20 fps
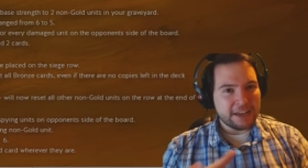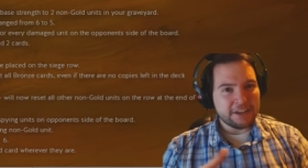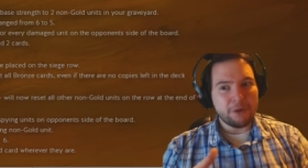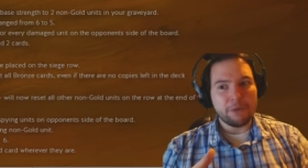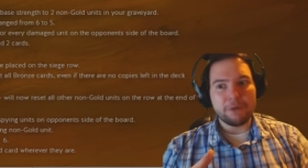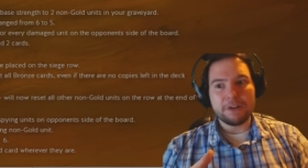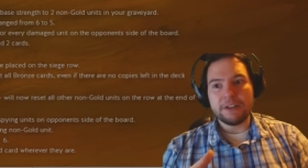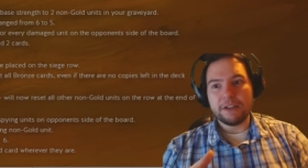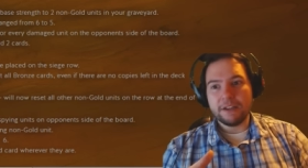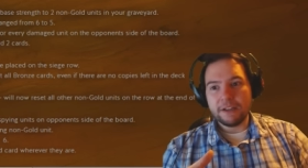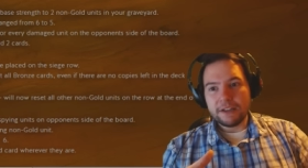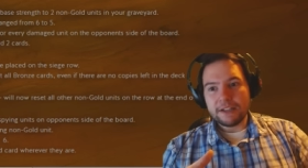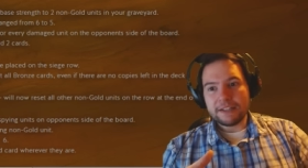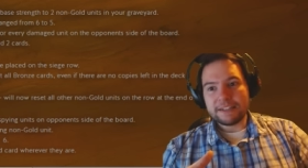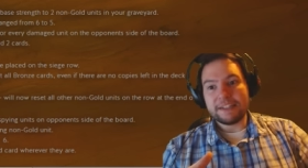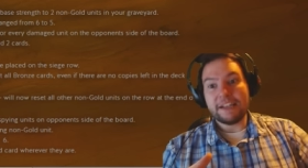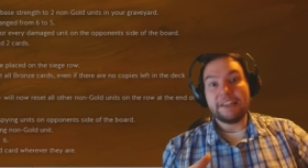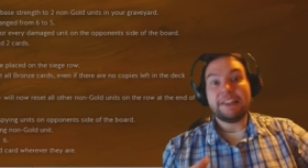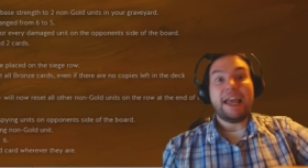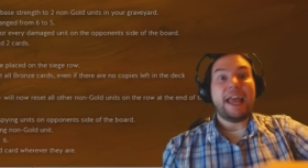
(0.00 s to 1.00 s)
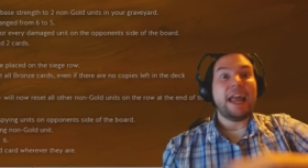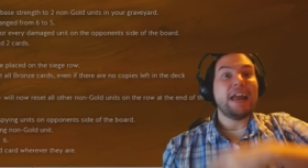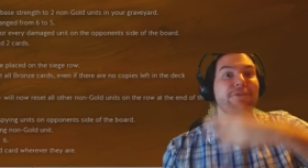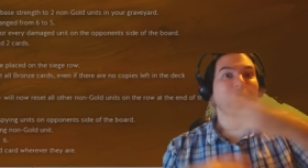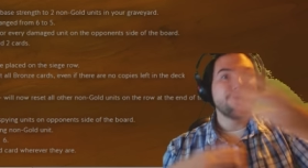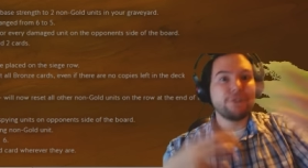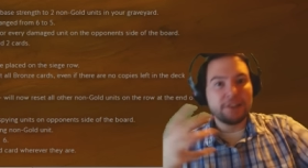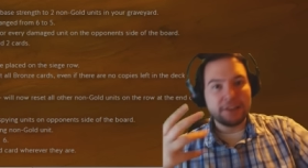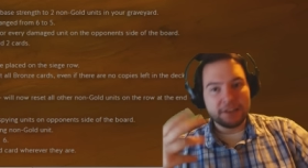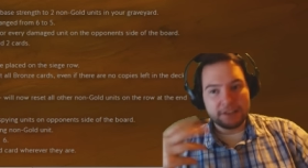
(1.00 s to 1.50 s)
I don't want to say that
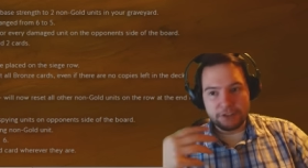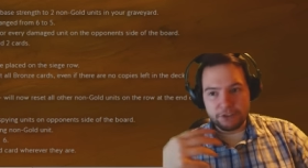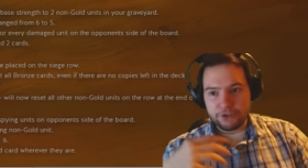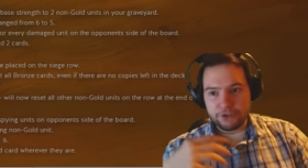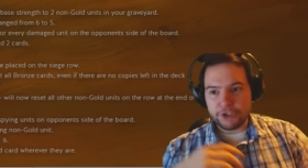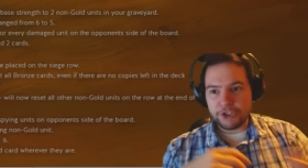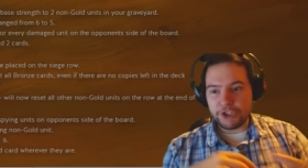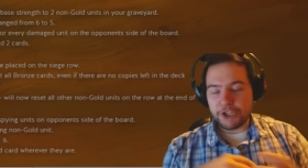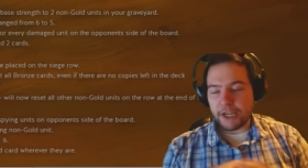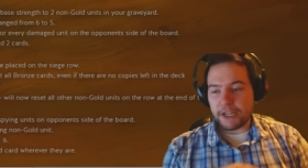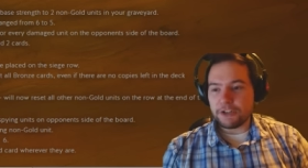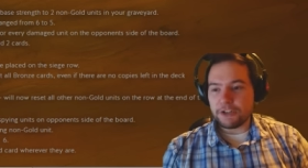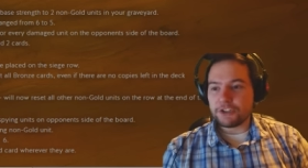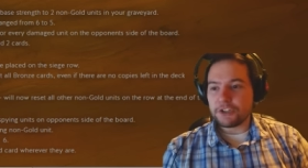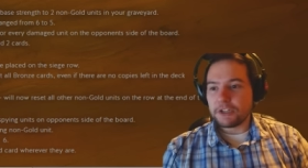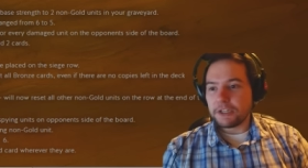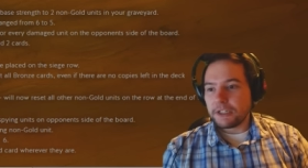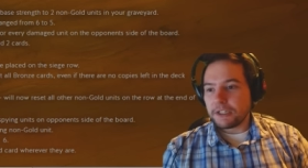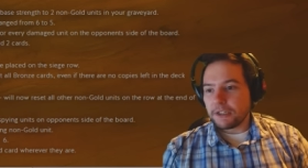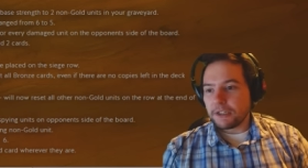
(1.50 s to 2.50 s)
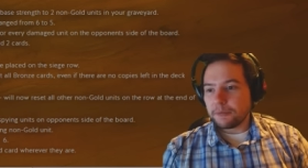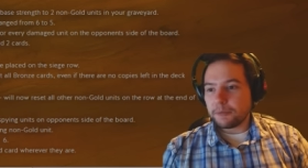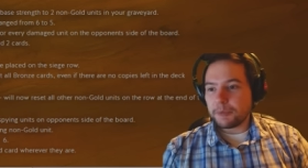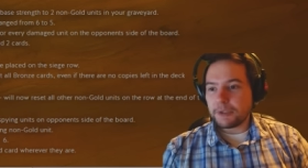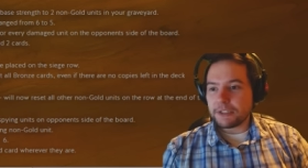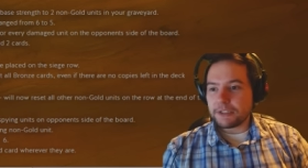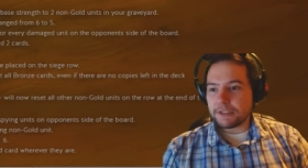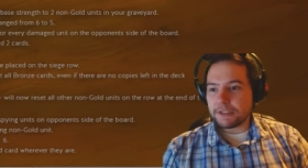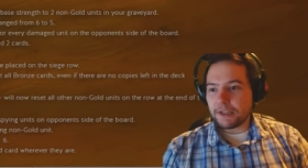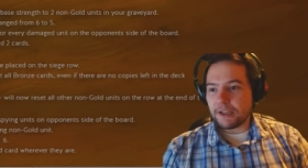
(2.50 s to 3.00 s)
everything's a good change,
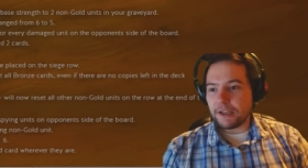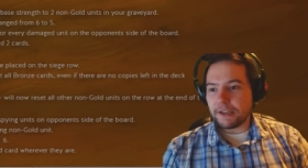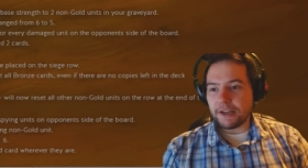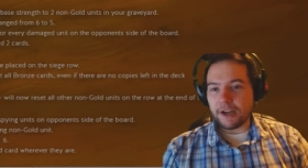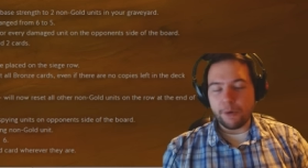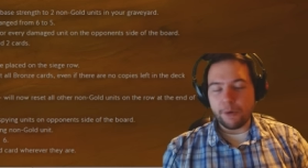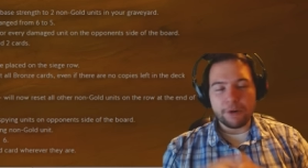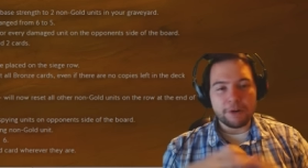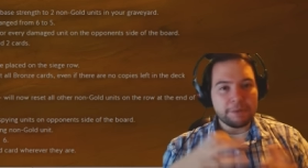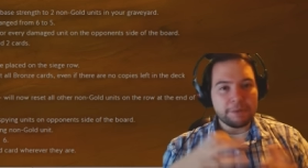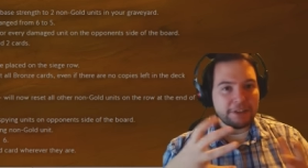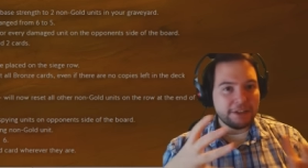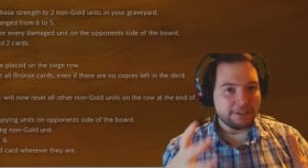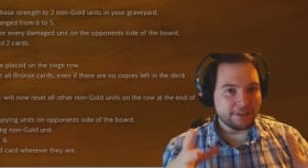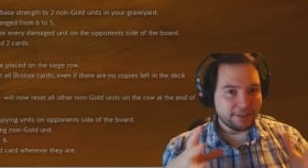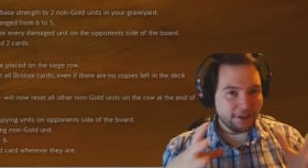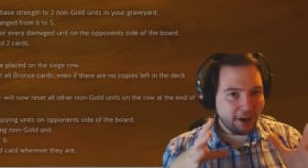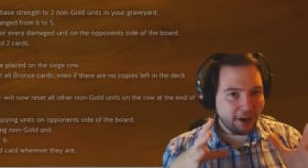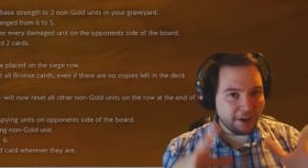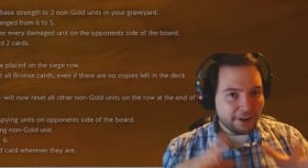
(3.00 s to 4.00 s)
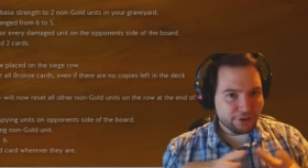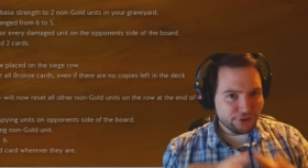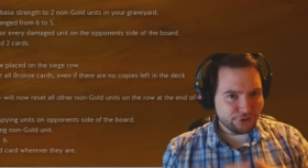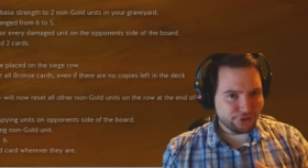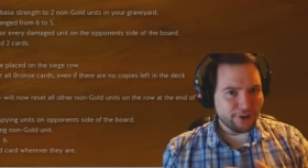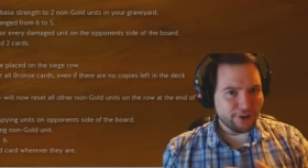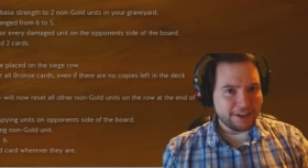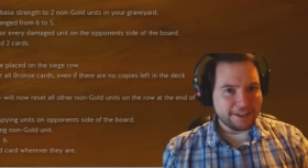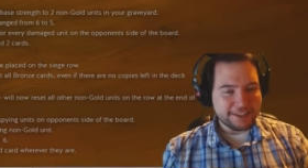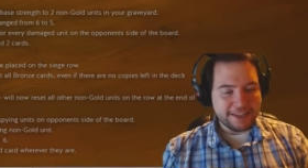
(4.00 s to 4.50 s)
but you know, I want to be kind of
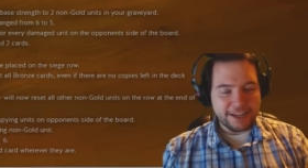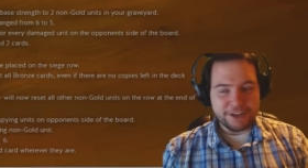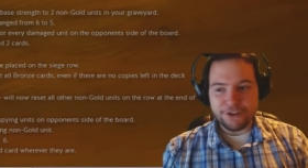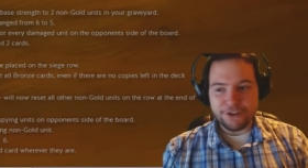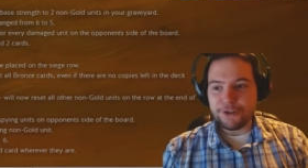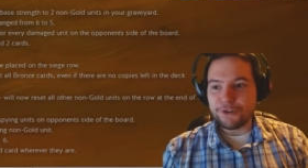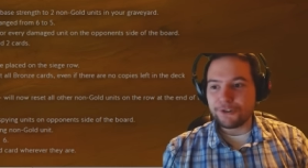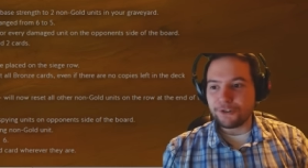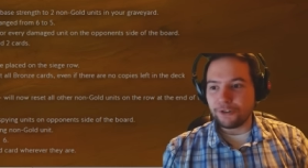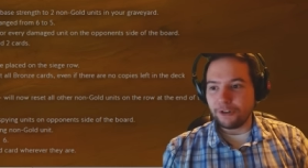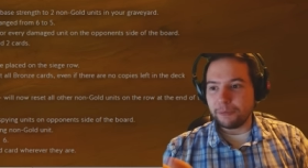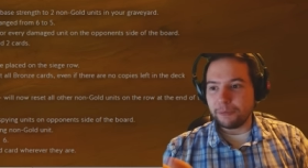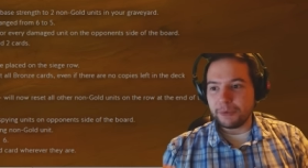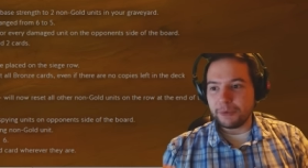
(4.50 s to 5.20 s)
try and stay neutral.